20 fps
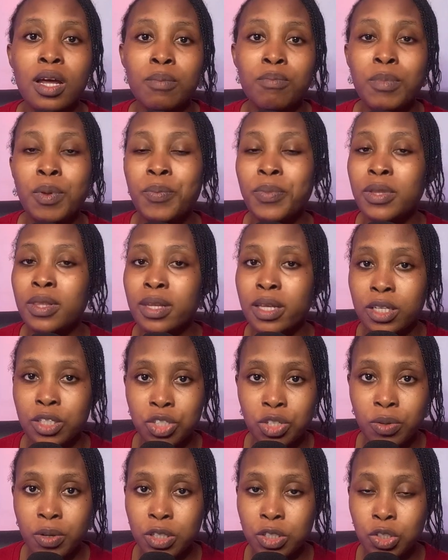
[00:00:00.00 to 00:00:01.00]
maybe
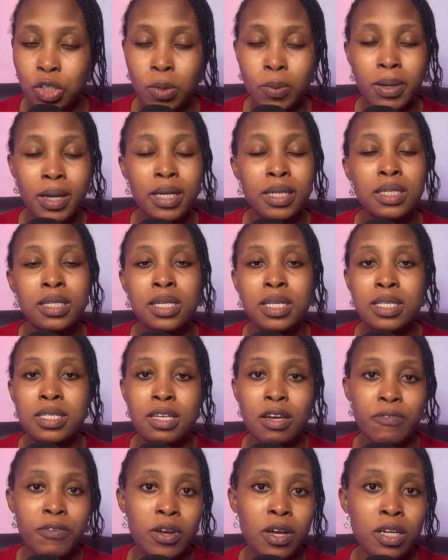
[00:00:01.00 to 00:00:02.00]
Nigerian job candidates,
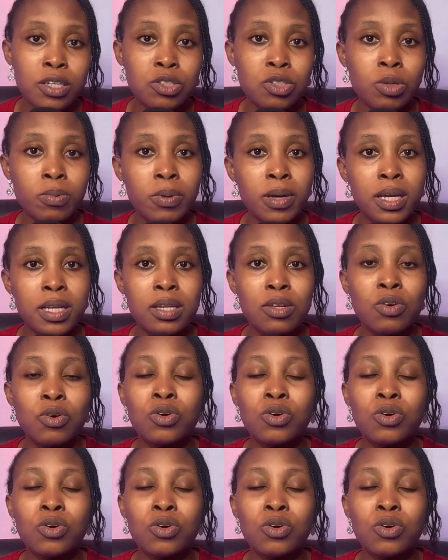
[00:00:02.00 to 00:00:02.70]
African job candidates,